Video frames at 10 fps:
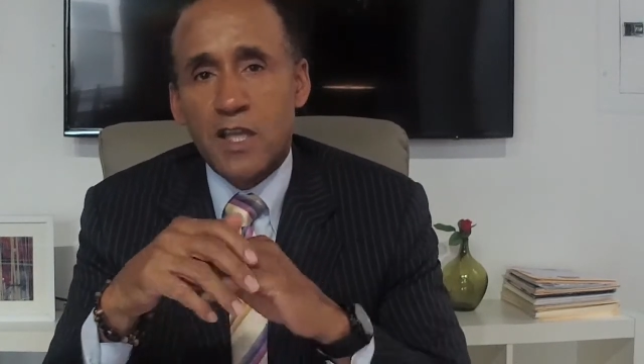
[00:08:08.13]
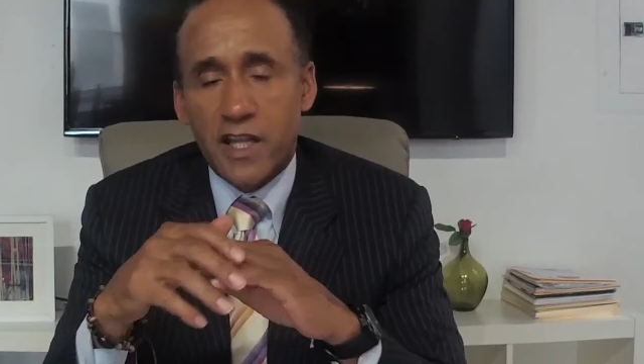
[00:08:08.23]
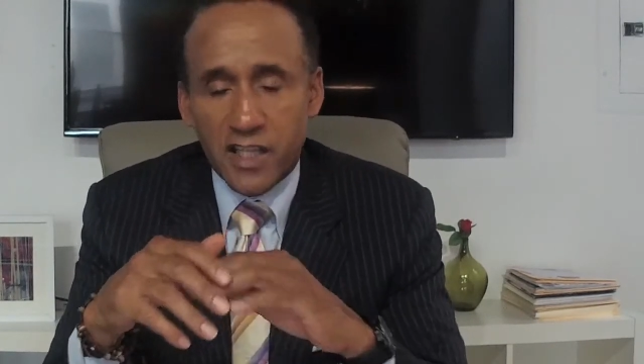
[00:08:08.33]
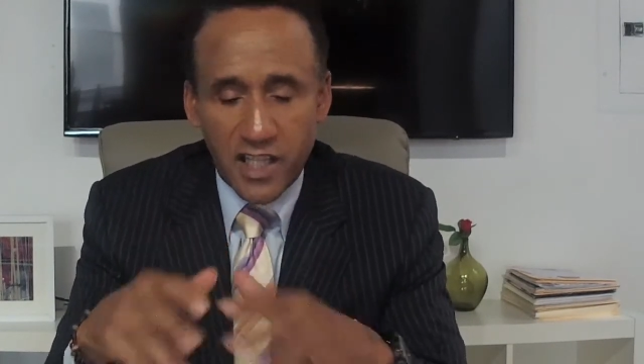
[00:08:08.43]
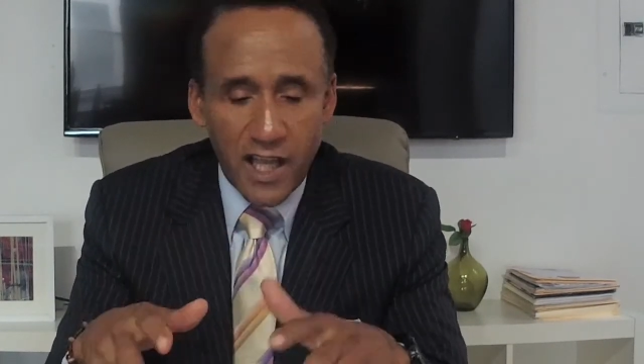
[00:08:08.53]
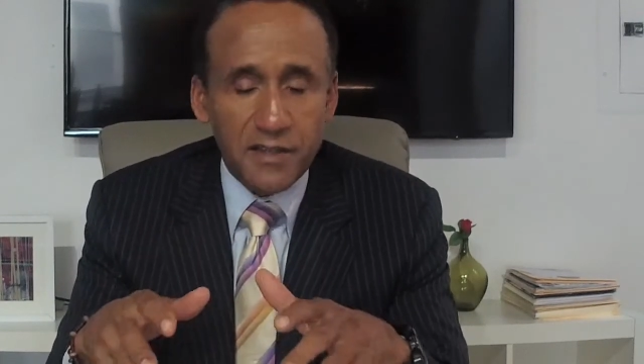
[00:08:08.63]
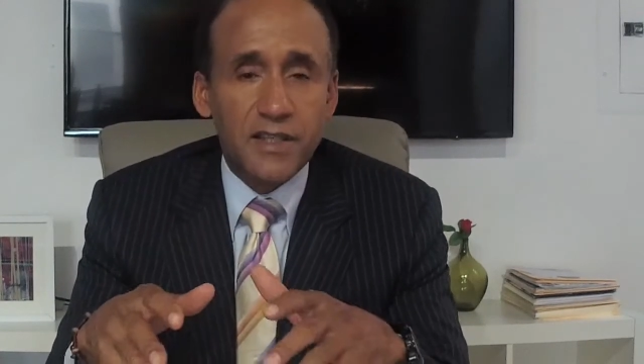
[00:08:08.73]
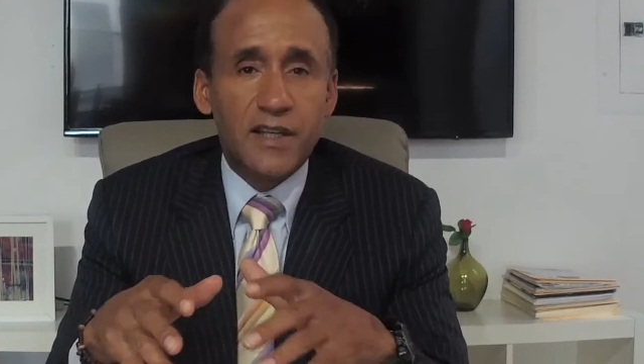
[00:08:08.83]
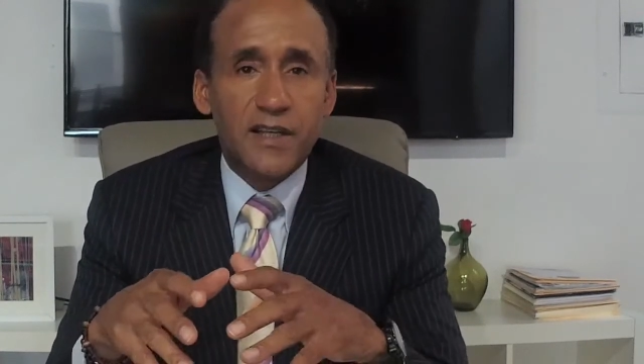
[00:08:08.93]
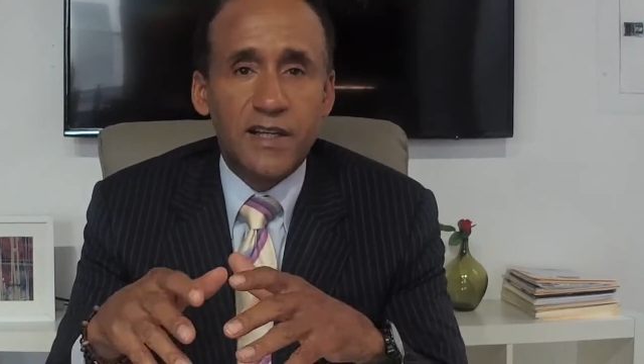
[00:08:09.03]
And again,
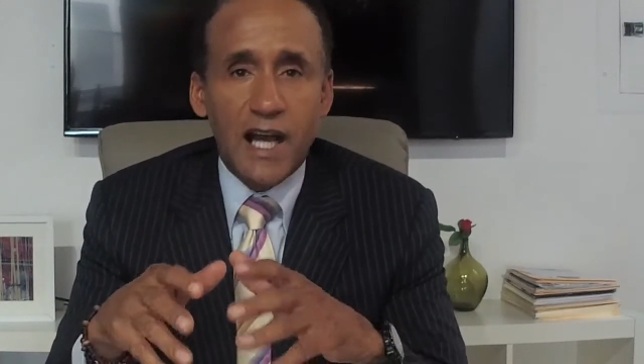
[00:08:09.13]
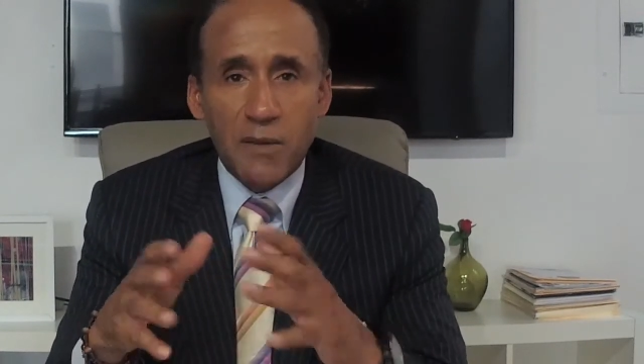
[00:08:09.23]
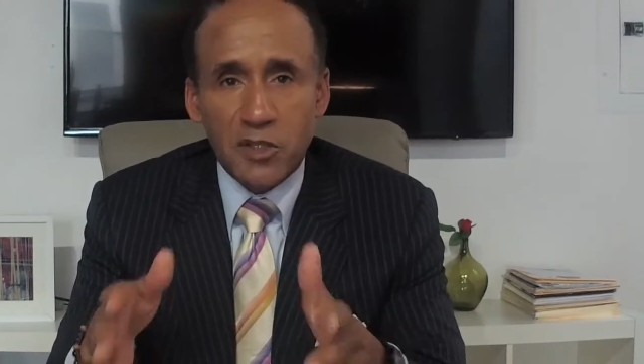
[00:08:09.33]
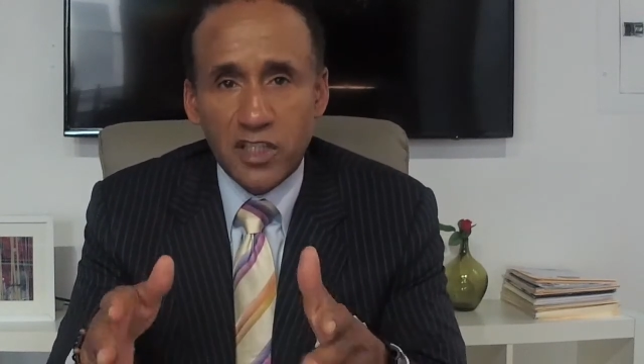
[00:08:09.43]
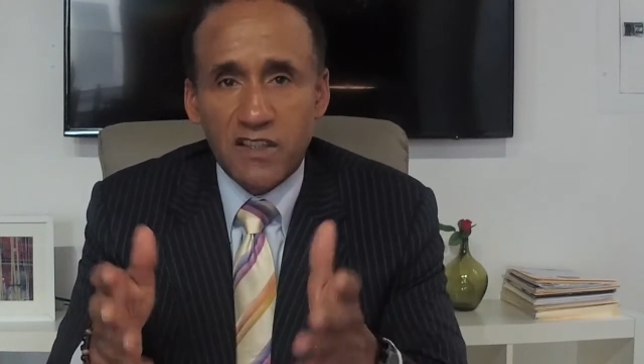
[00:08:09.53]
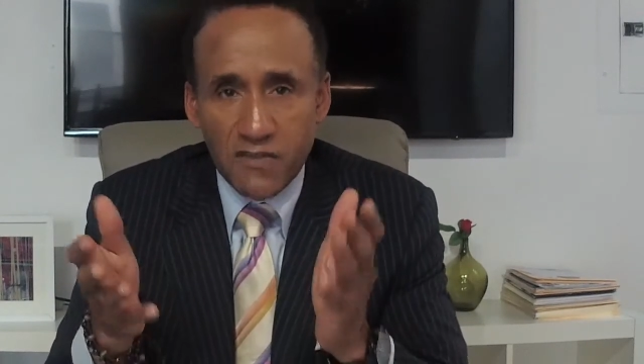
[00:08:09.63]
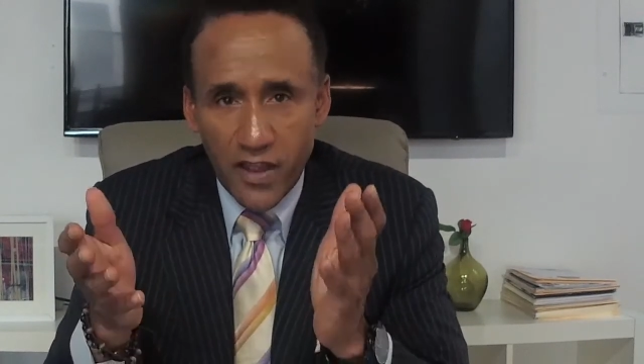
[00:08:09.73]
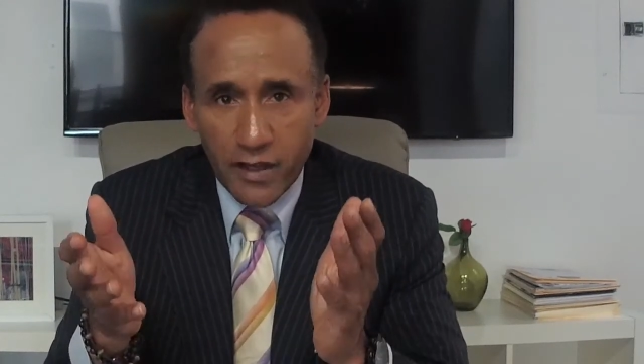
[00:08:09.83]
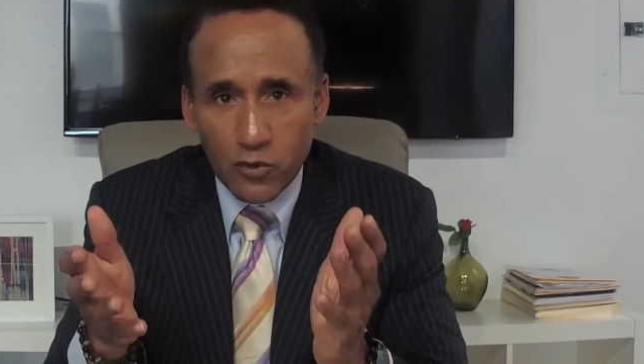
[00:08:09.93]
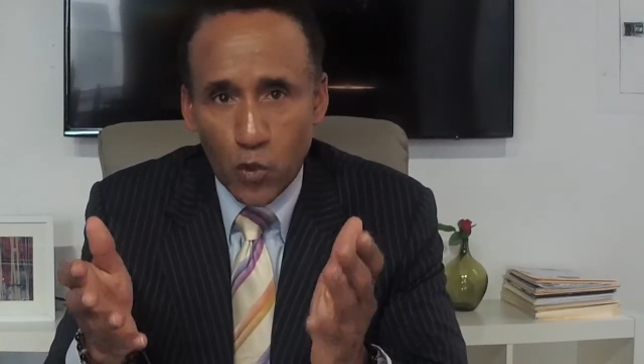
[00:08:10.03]
I believe
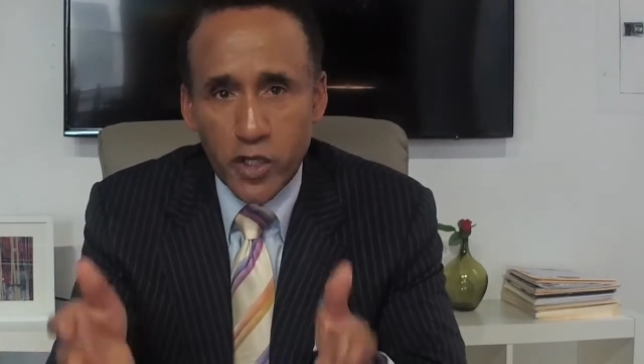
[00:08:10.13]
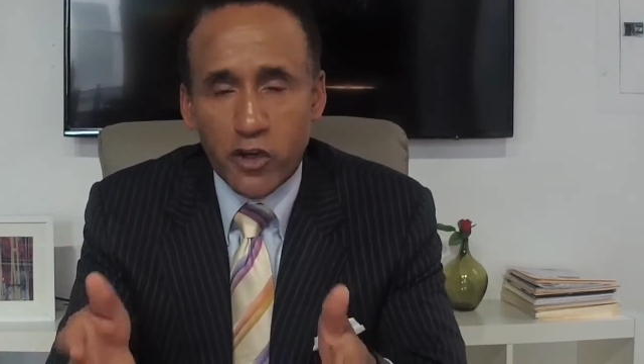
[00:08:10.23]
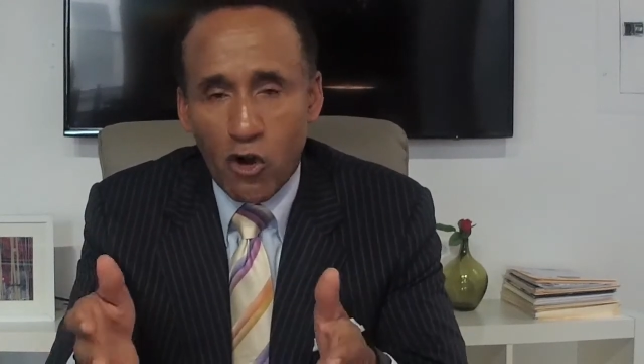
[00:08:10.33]
that we are